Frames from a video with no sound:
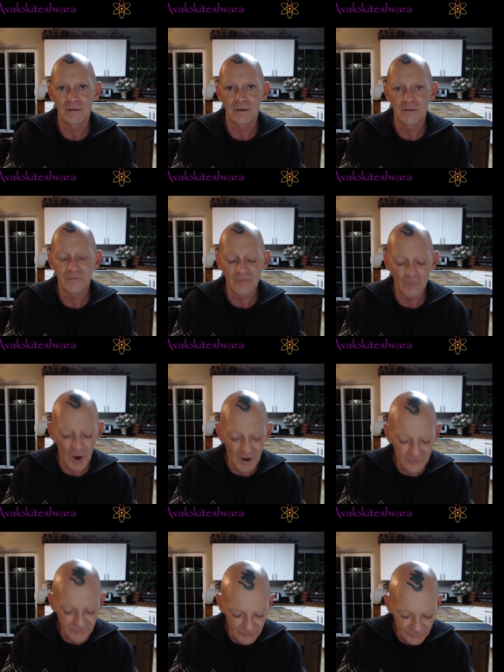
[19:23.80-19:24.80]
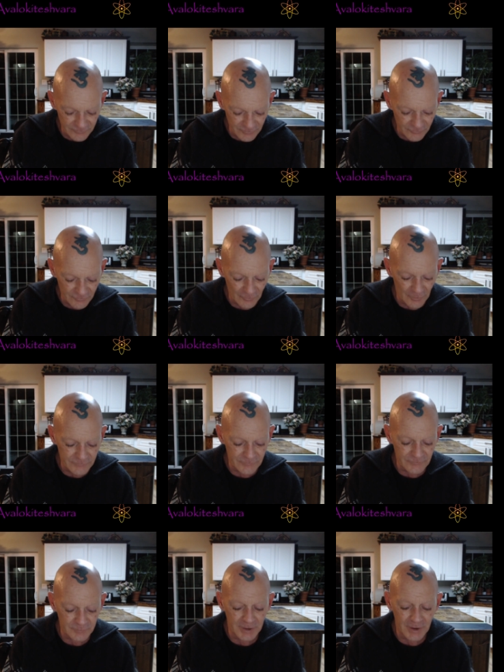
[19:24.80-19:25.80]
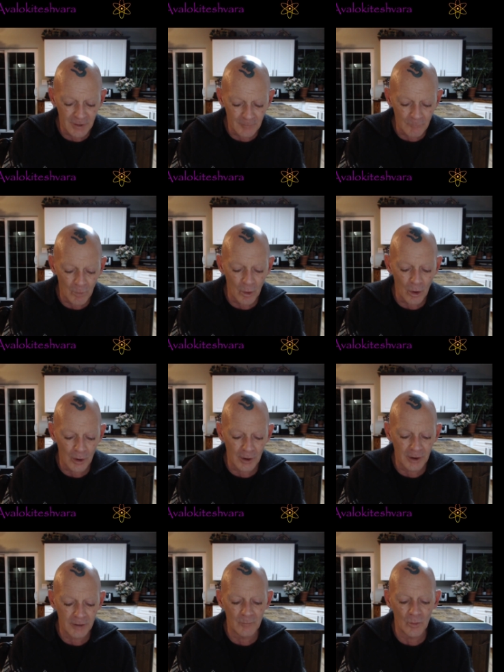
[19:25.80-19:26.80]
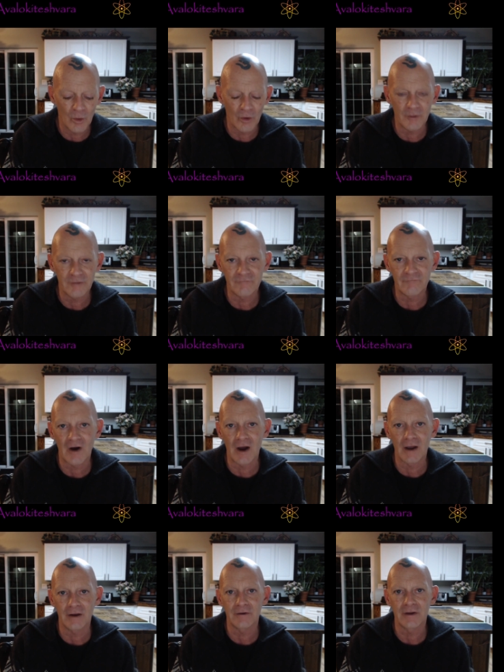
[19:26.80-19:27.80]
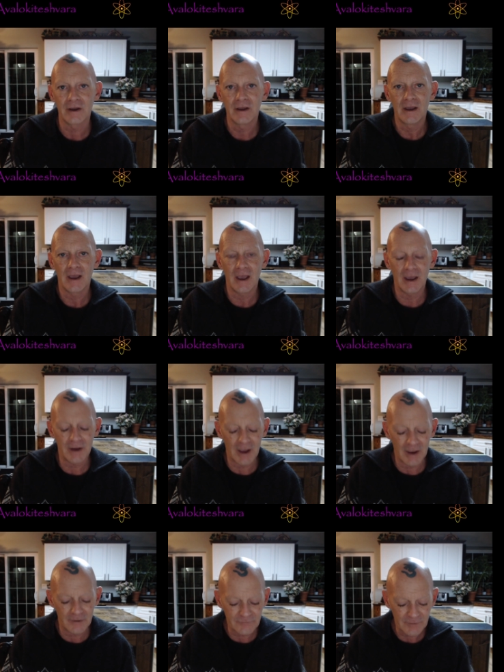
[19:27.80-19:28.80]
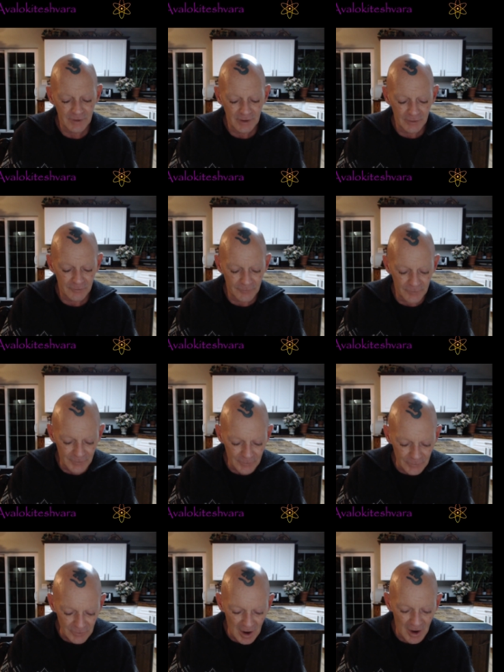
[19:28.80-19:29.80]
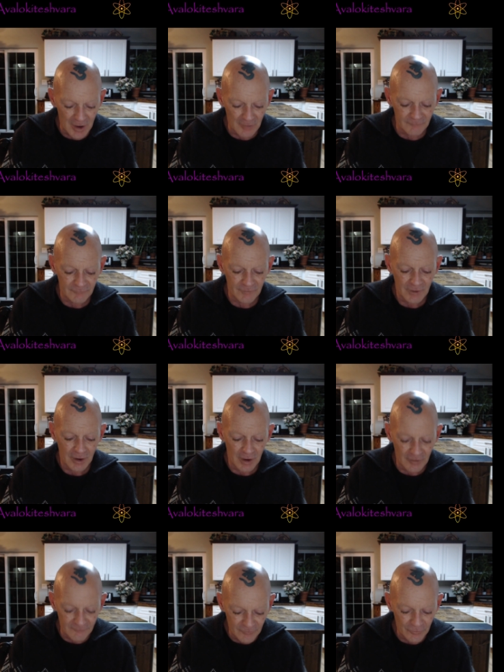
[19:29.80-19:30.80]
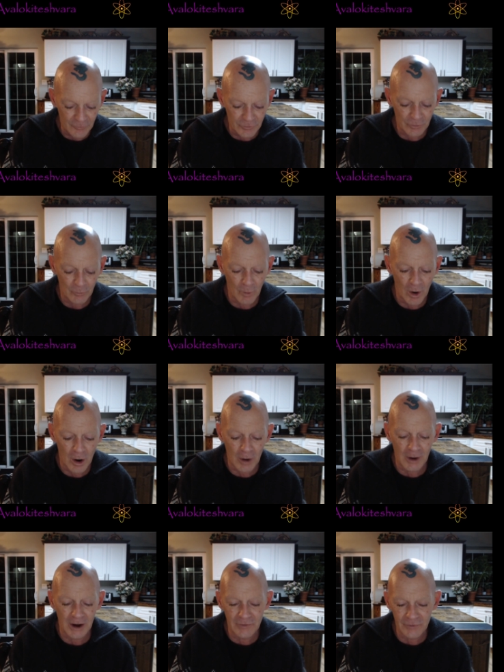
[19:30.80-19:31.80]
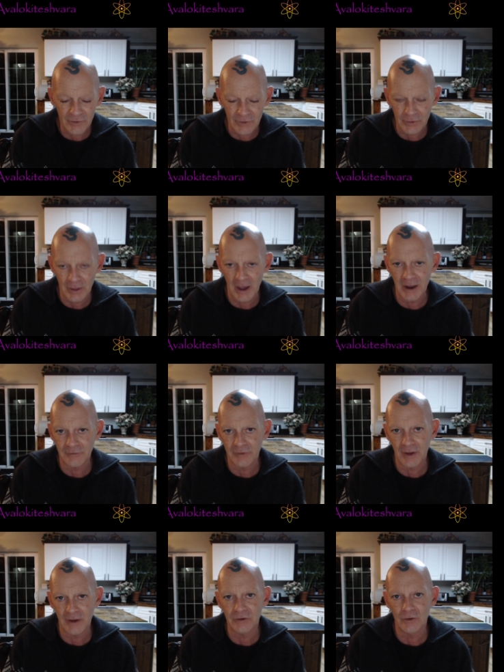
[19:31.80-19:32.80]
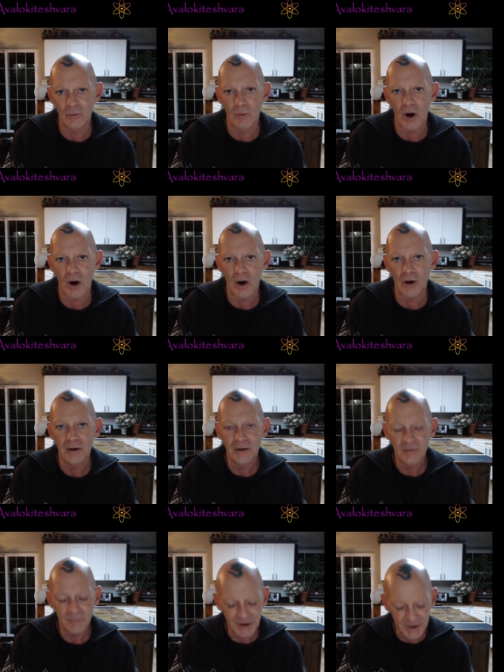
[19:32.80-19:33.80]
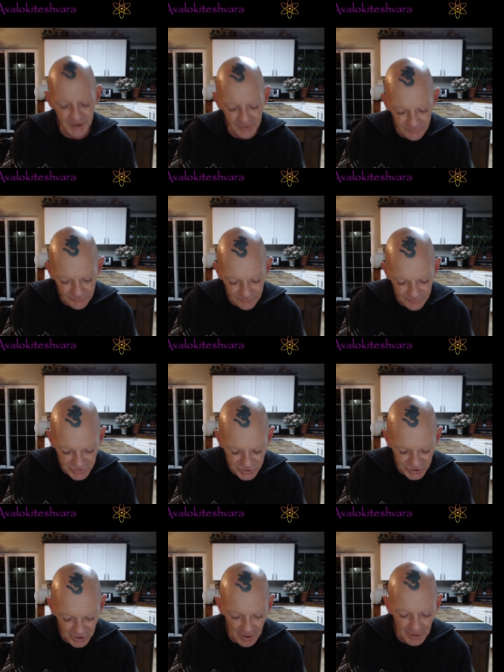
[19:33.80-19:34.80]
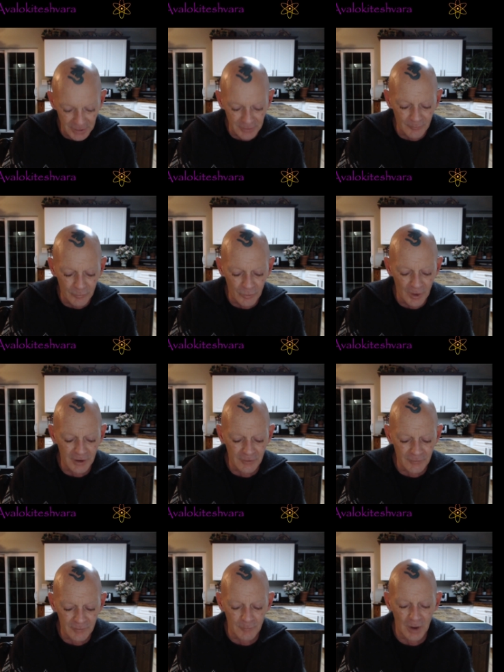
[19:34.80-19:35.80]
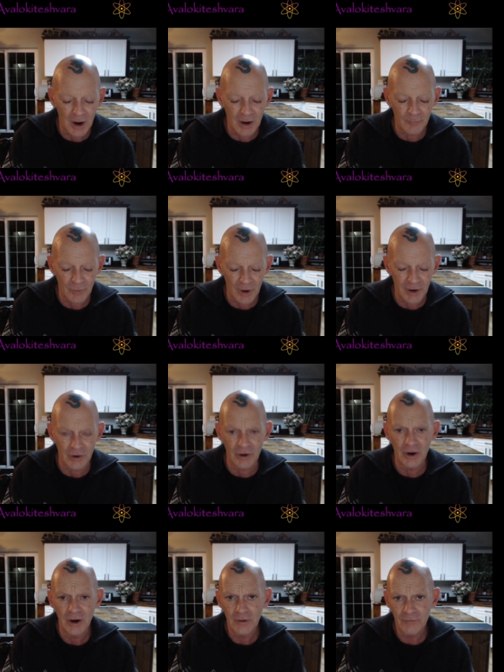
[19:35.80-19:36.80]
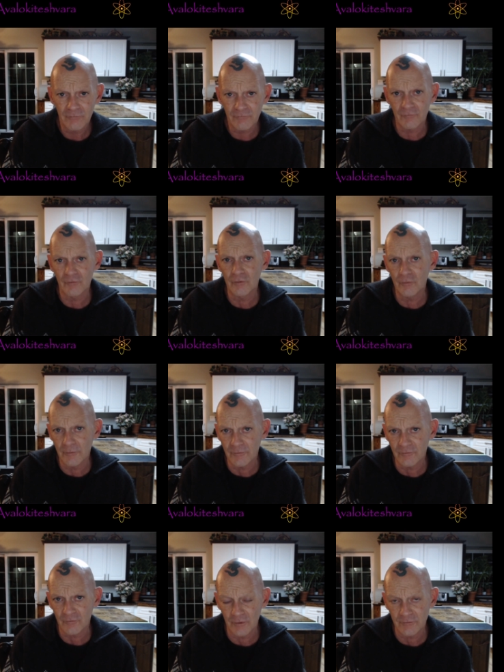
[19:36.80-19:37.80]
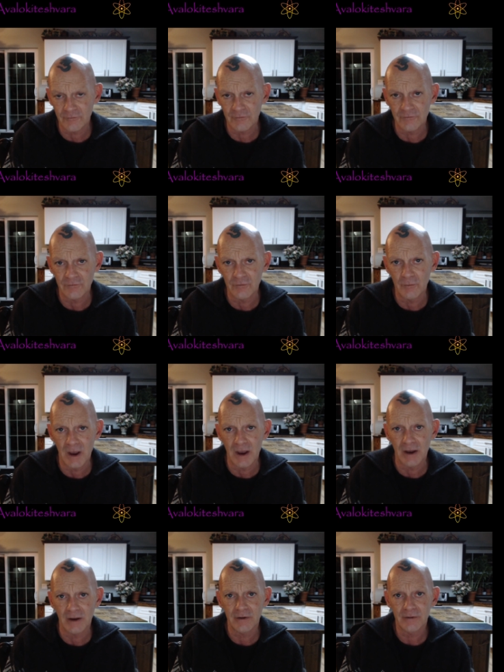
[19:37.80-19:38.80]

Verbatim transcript: to watch as your choices become more and more refined, and as the love of who you are and the light that you are begins to shine brighter and brighter through the choices you make